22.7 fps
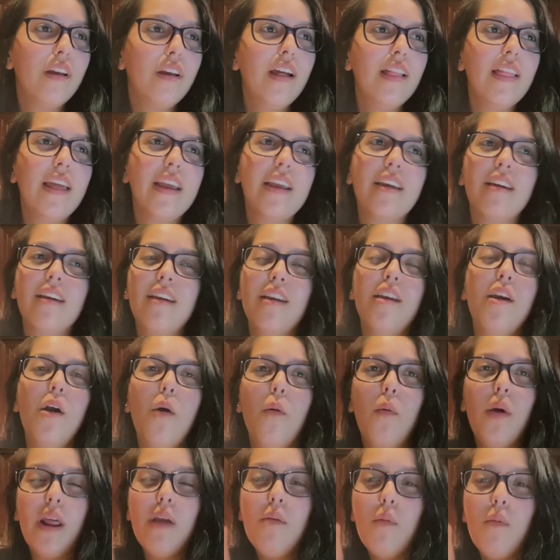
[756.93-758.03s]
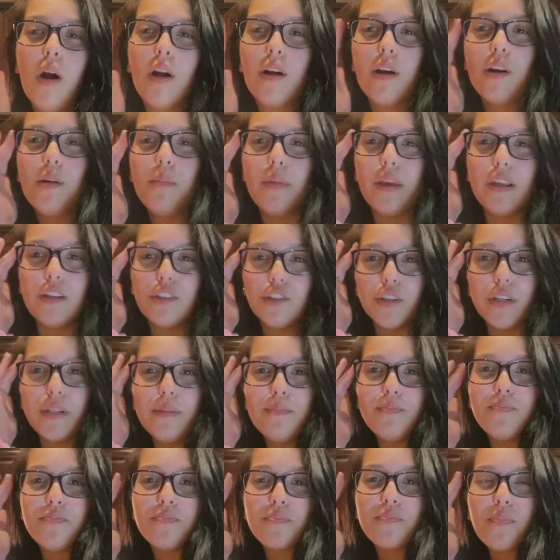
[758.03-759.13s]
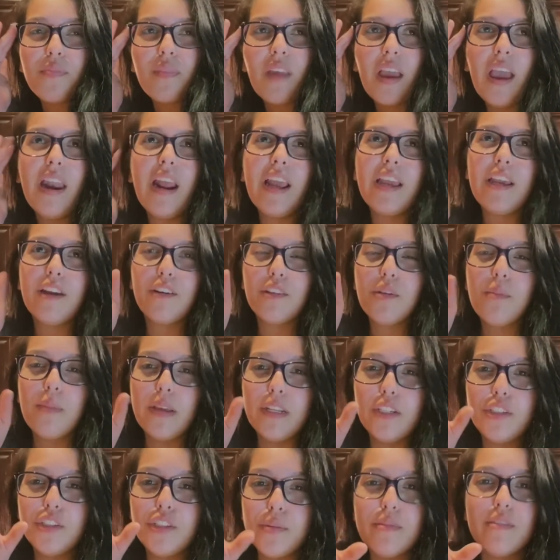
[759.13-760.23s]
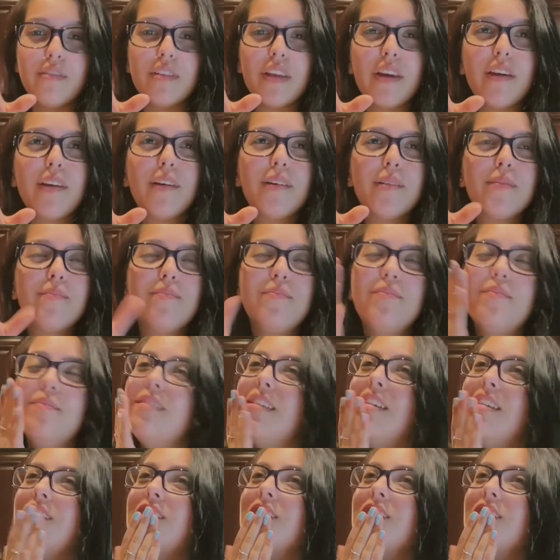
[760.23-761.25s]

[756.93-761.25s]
Like when I walk on a main street and I hear the Main Street music, it just